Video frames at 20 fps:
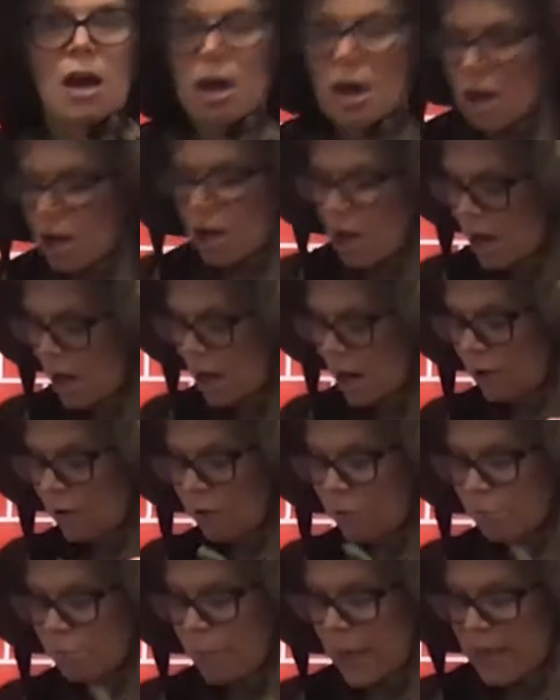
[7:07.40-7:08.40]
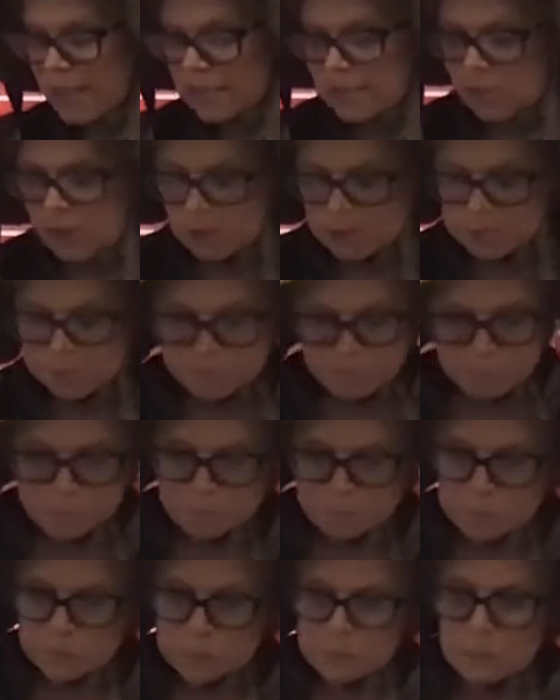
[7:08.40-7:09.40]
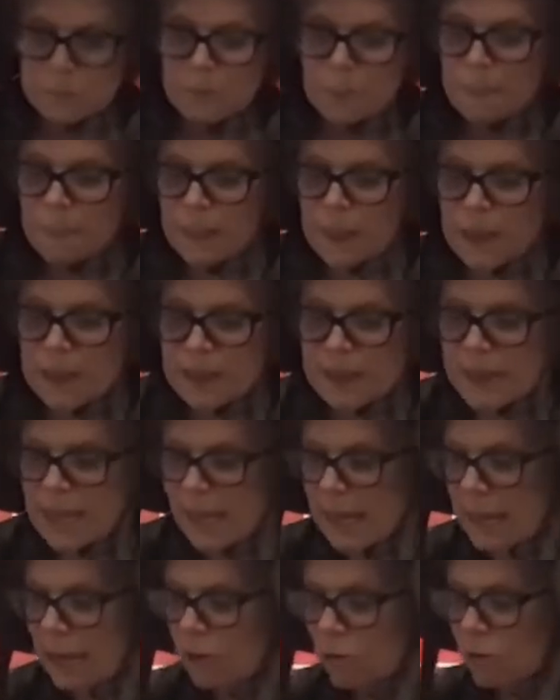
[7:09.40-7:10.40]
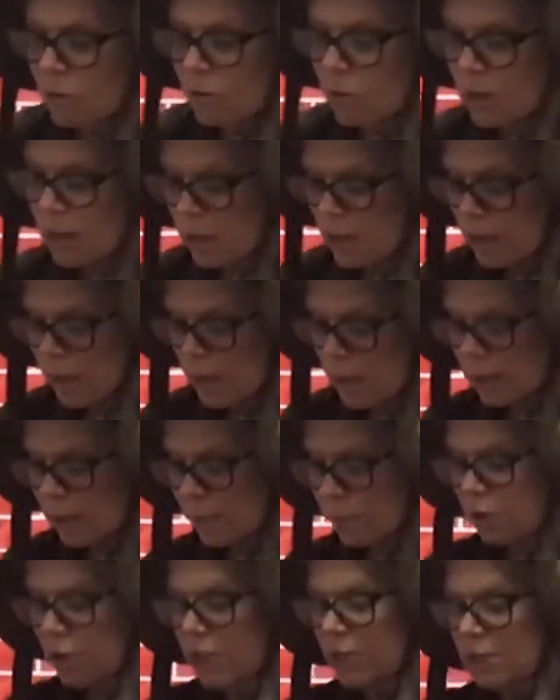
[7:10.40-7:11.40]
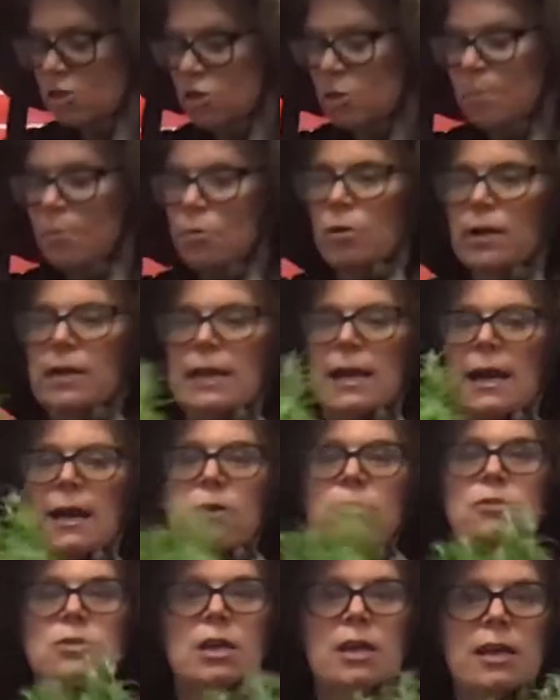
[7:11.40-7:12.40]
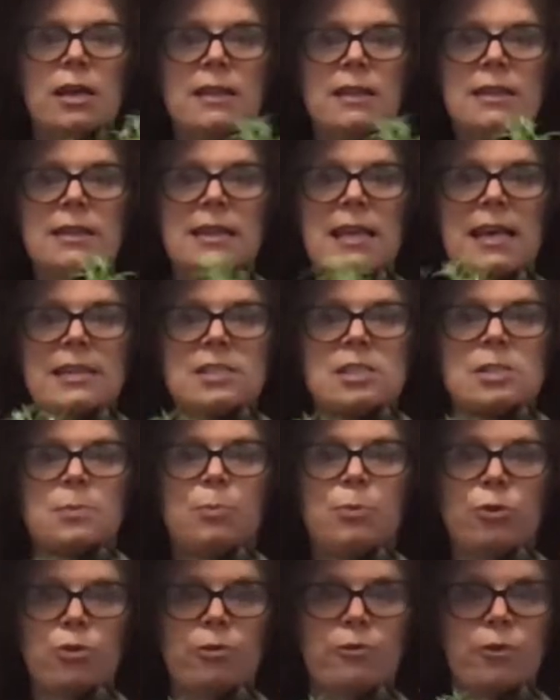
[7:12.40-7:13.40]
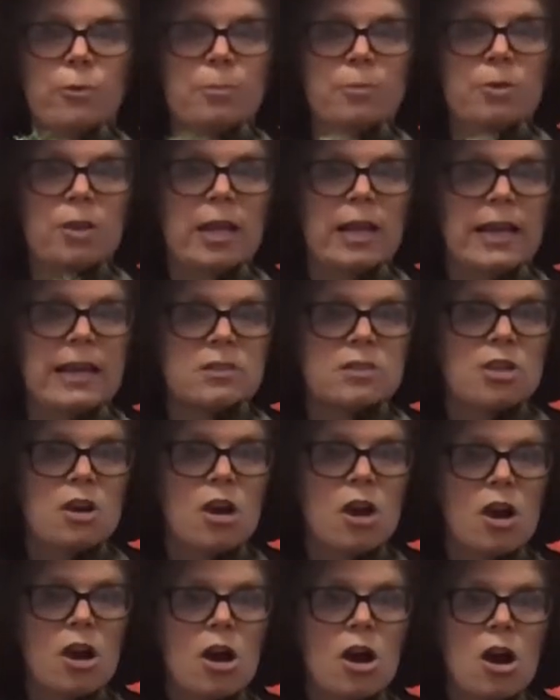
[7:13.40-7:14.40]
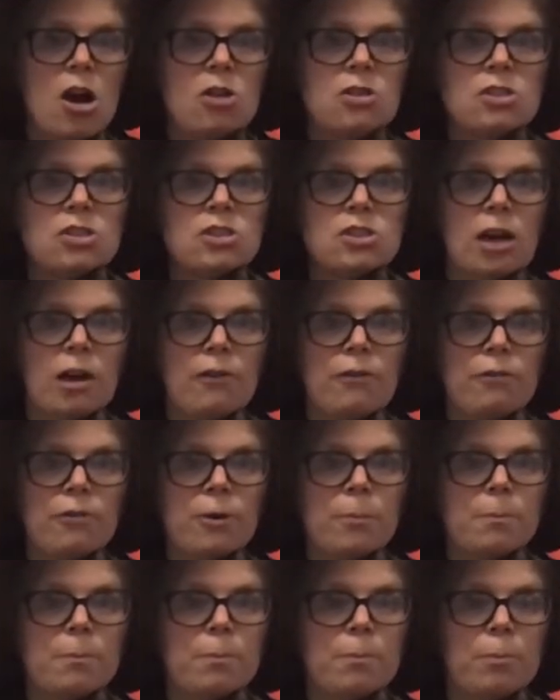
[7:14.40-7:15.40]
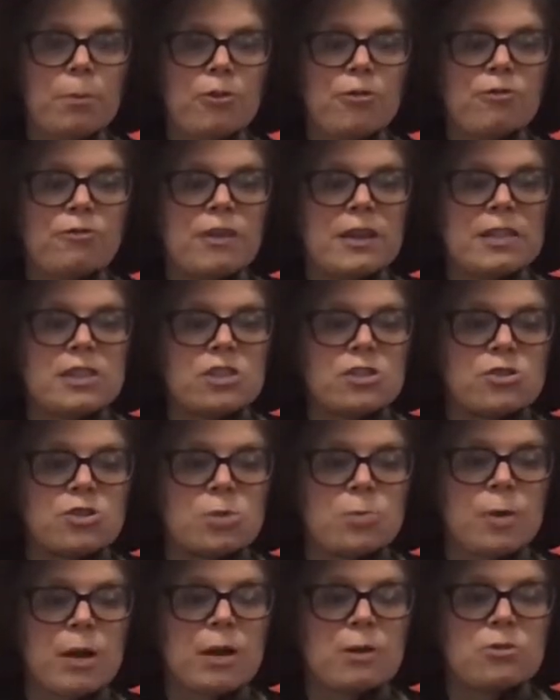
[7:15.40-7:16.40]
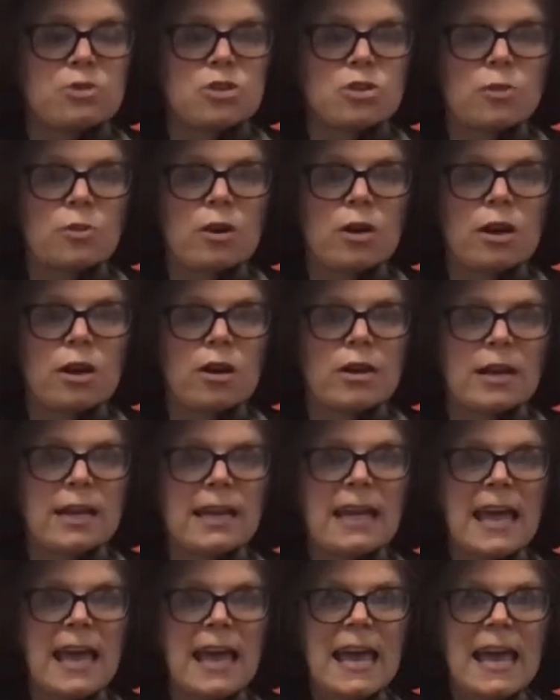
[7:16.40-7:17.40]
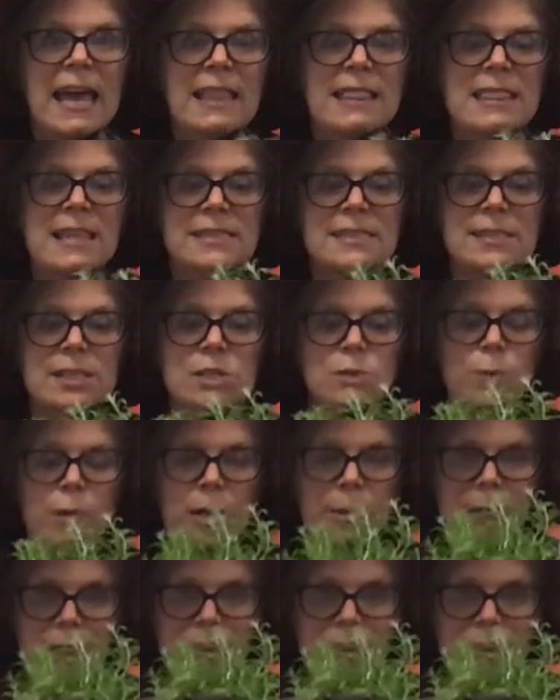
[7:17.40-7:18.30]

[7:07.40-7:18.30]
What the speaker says: of basil. And now, I would like to point out this beautiful plant, also from Professor Sprout's own garden. And this is one of my